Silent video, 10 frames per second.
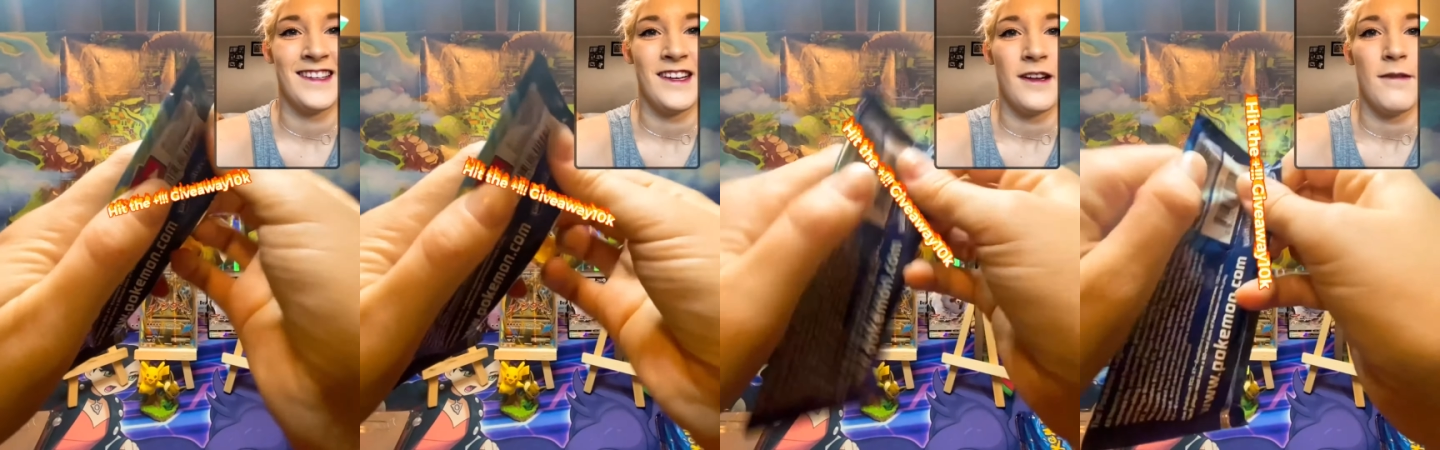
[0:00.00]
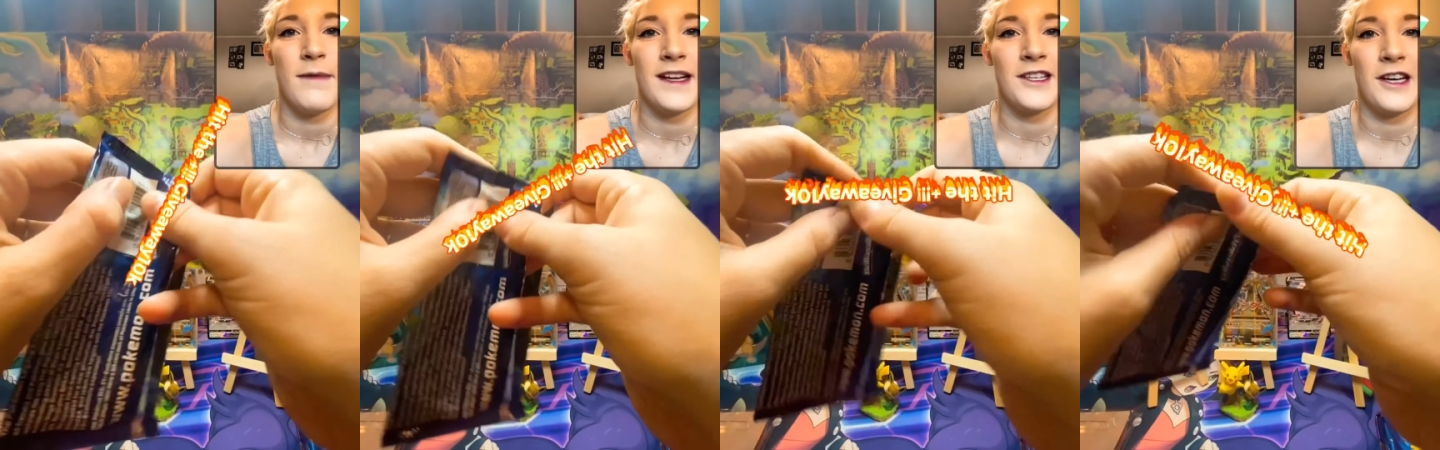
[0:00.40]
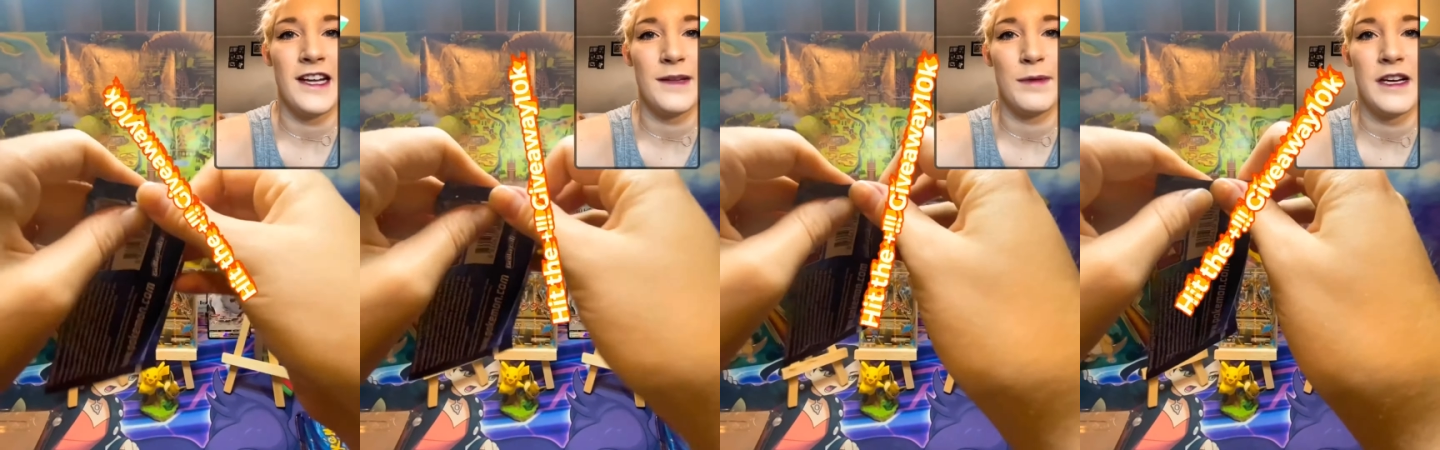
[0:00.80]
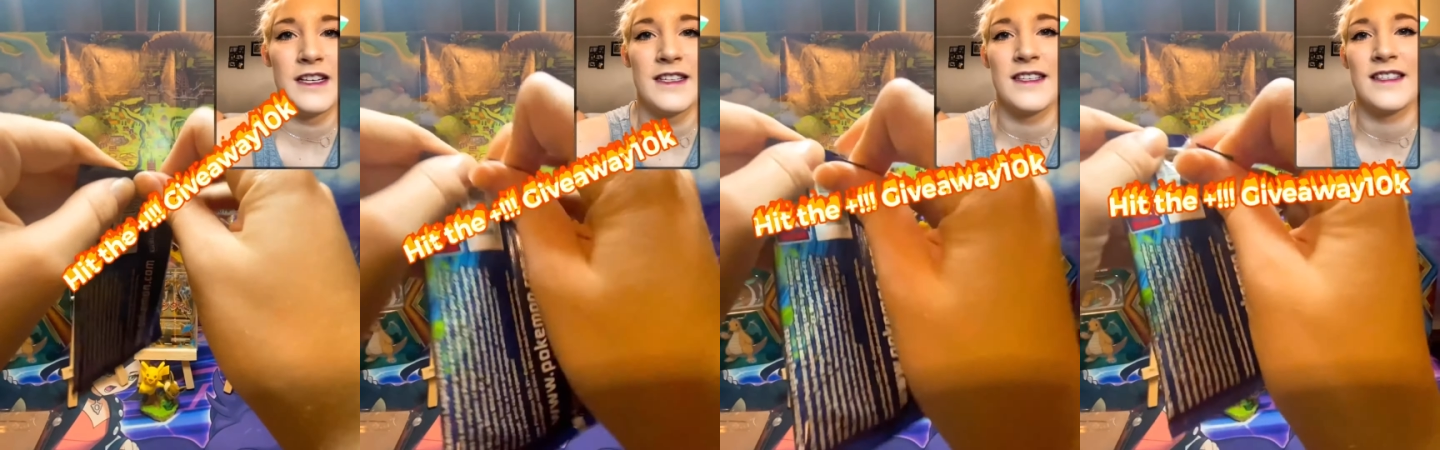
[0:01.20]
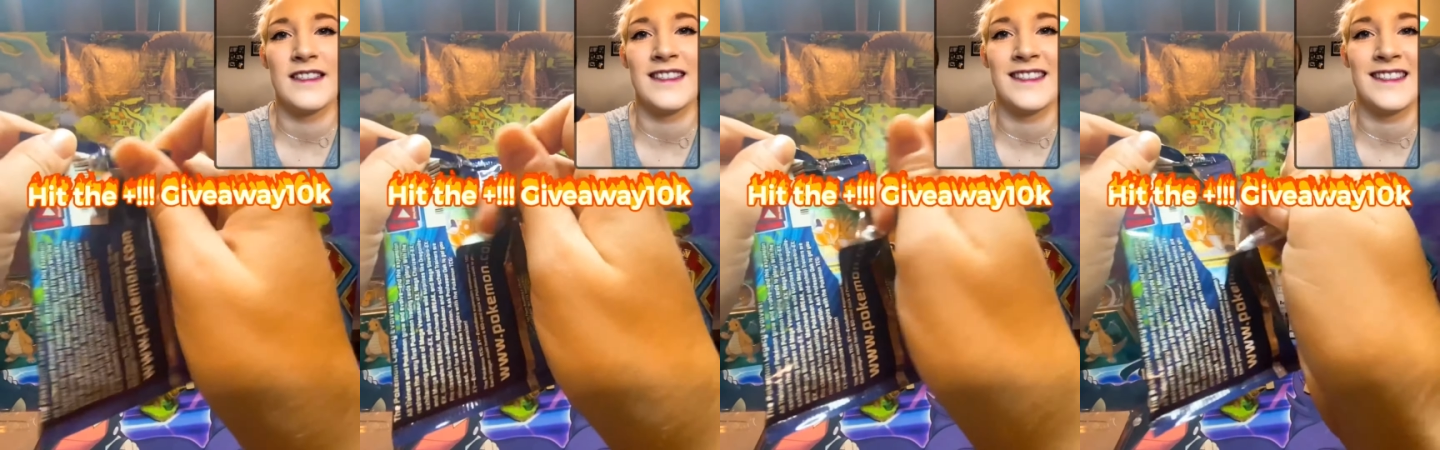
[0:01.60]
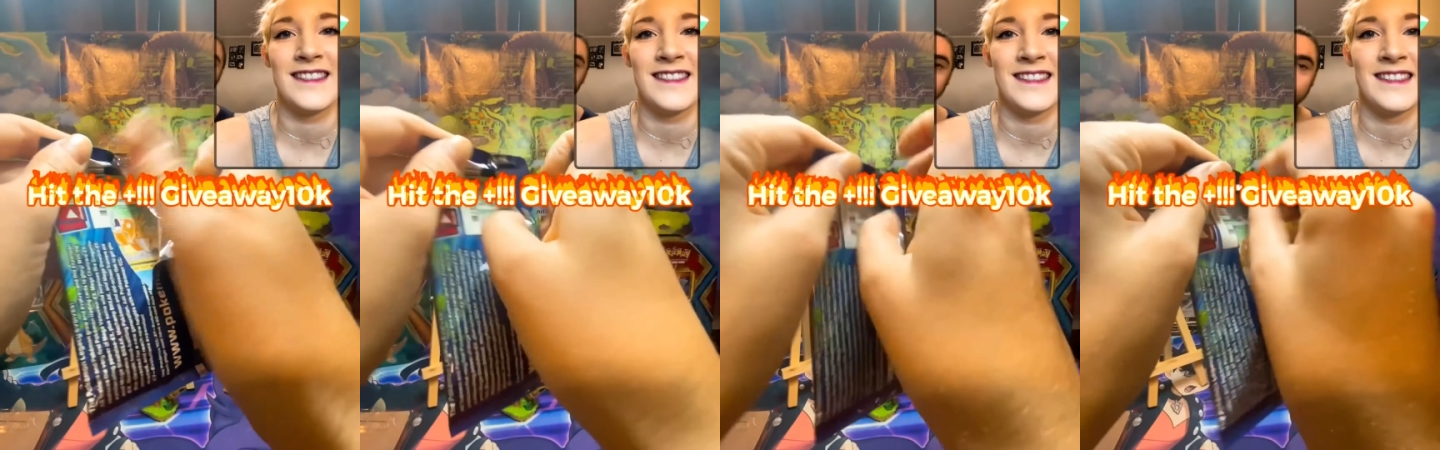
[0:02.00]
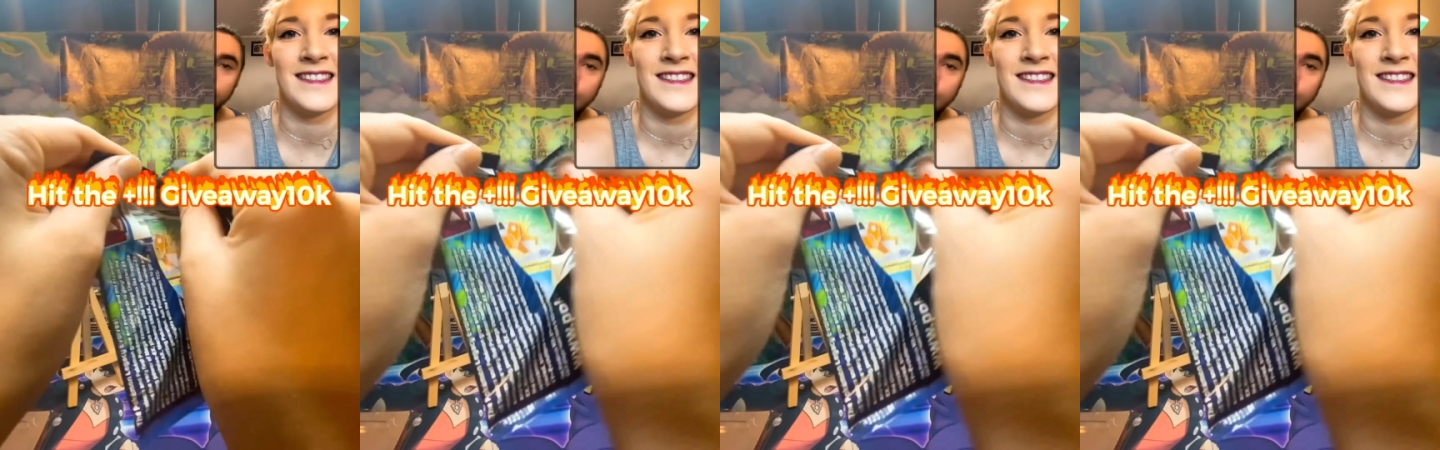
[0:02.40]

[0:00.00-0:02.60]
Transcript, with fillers: Make sure to hit the plus. What's the plus do?